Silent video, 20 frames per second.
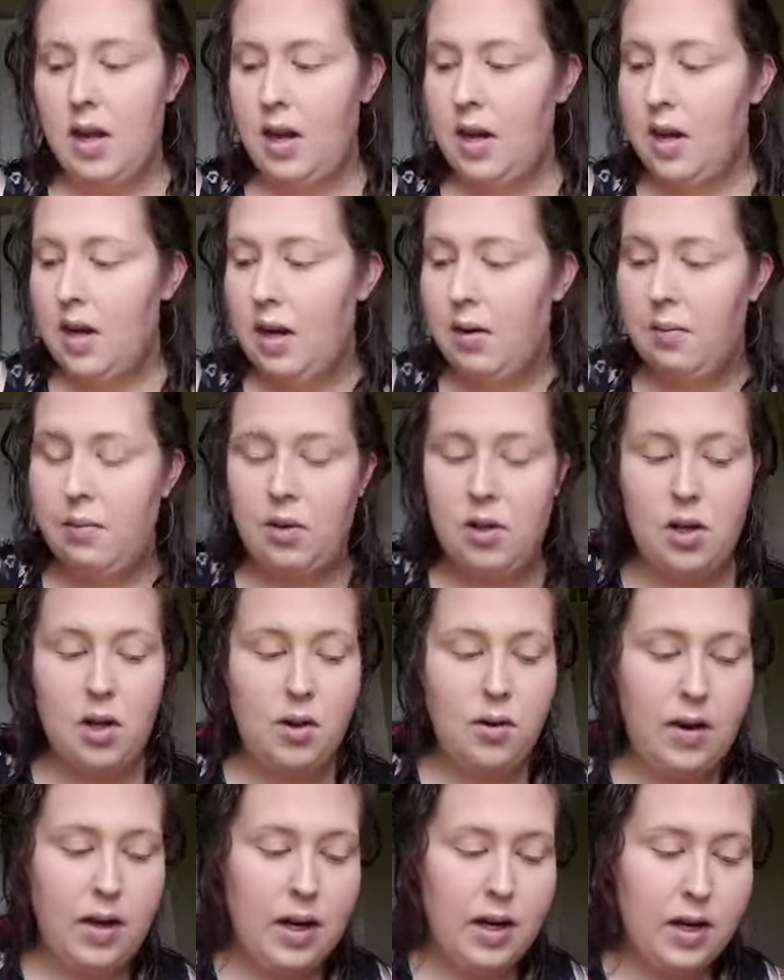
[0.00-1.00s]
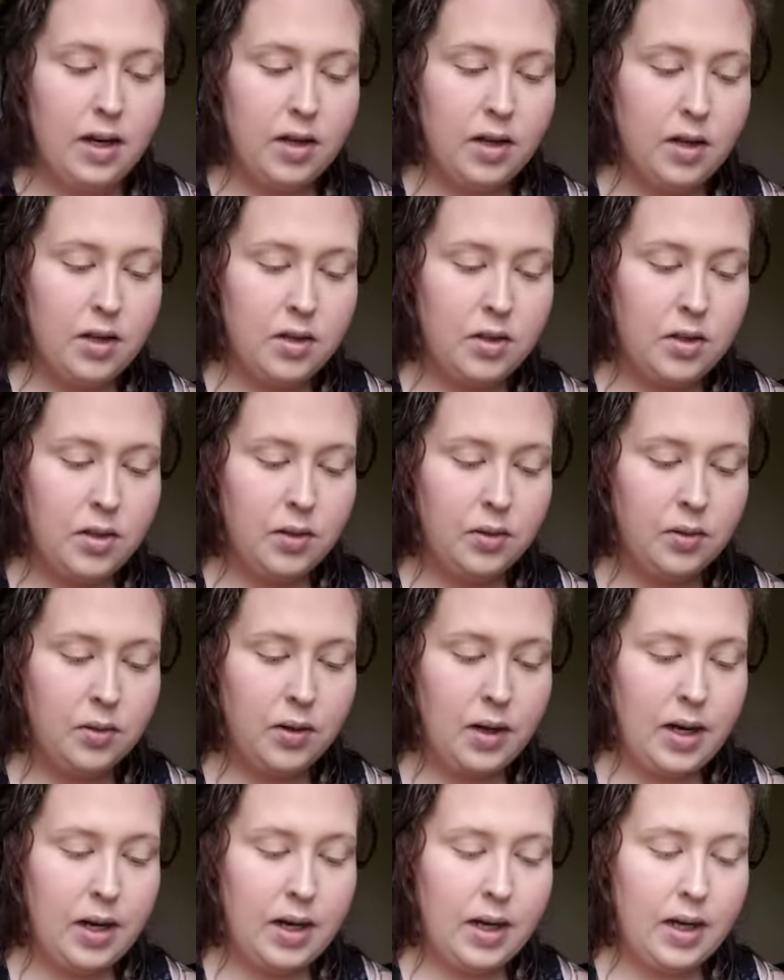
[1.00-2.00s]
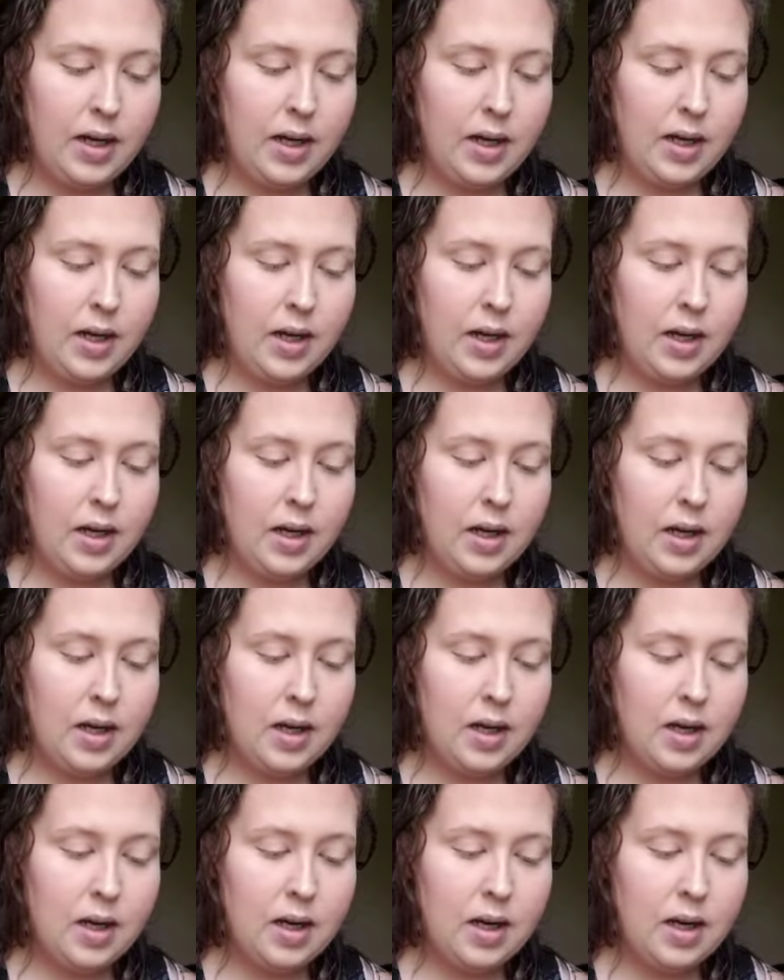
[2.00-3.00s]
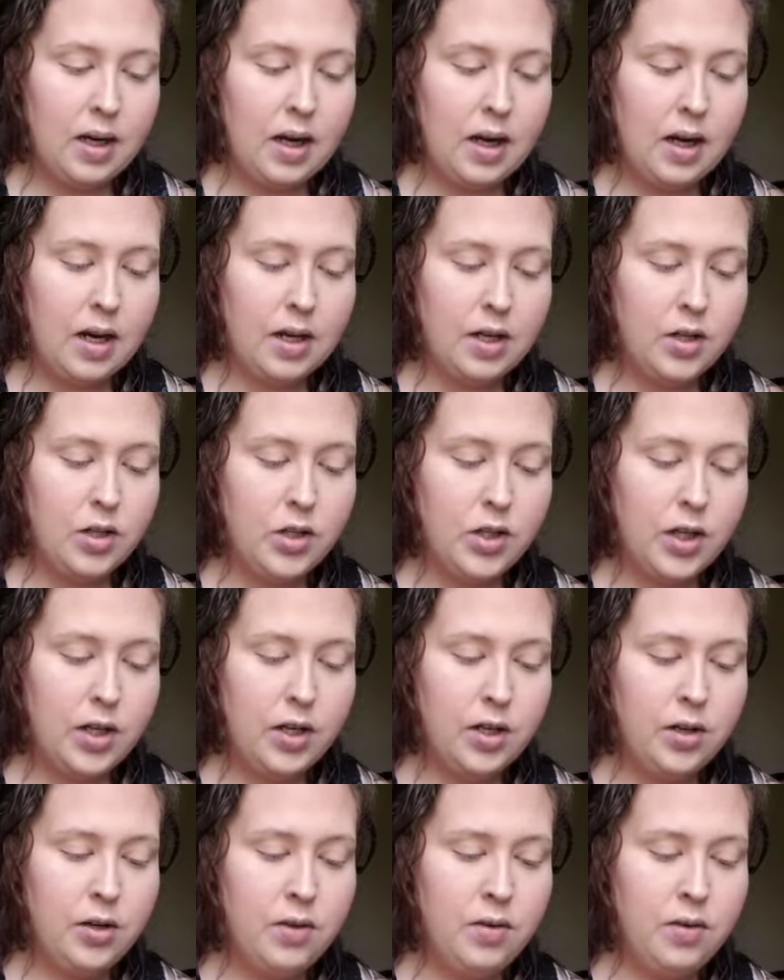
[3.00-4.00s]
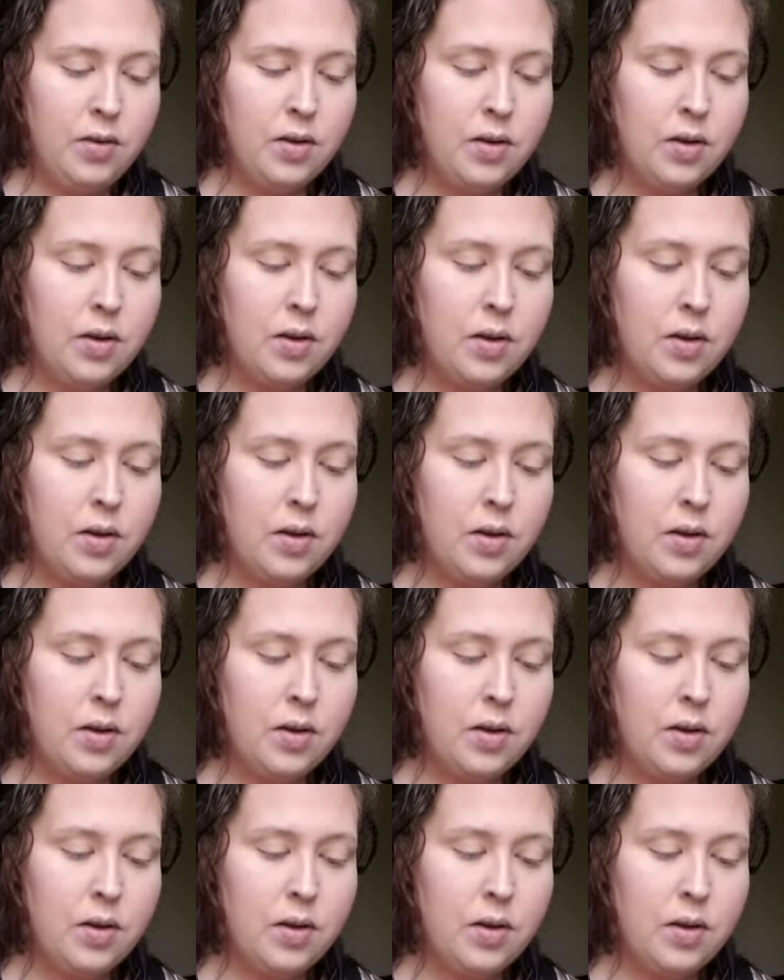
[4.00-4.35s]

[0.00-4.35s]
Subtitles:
And I will go in to a eyeshadow.